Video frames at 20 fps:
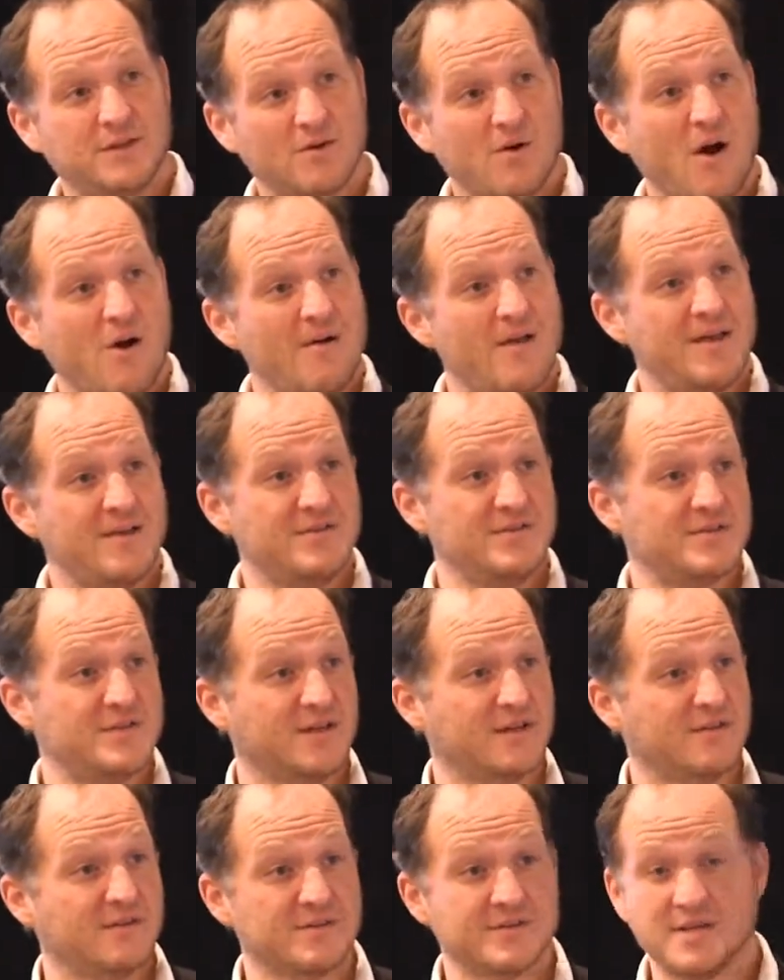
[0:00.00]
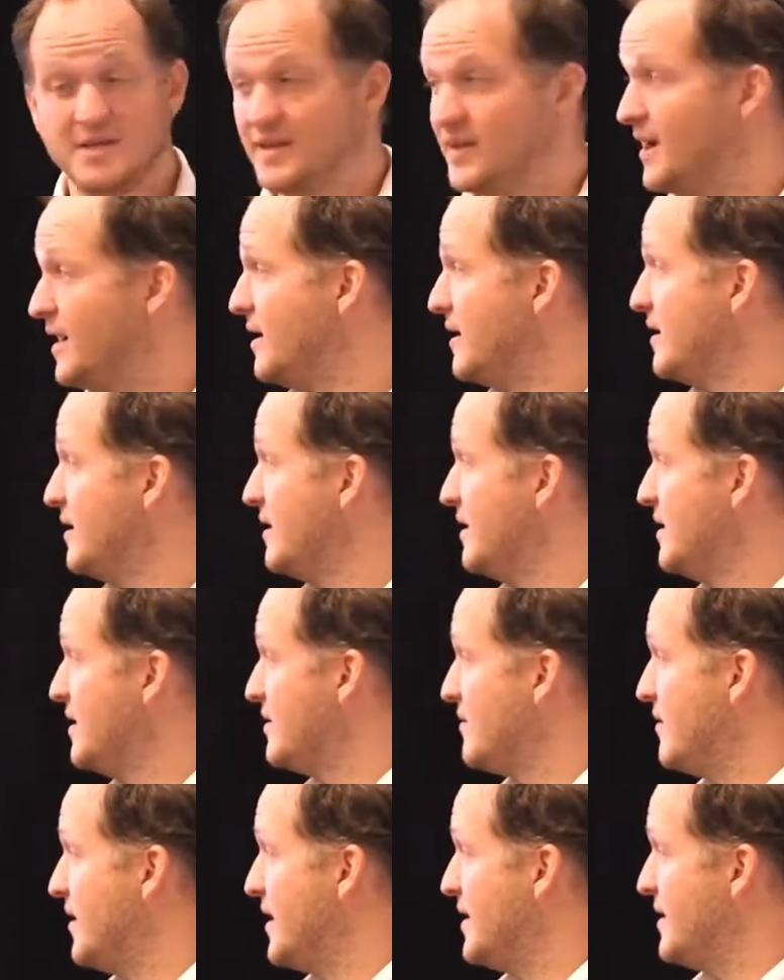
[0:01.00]
there are hidden signals in there,
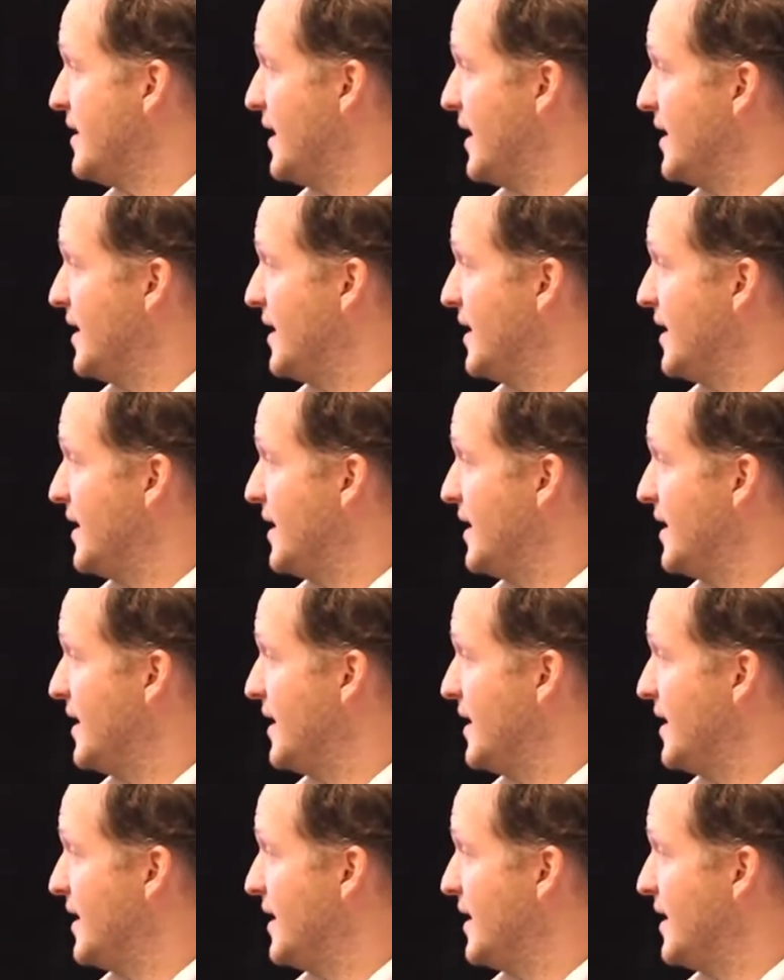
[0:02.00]
right?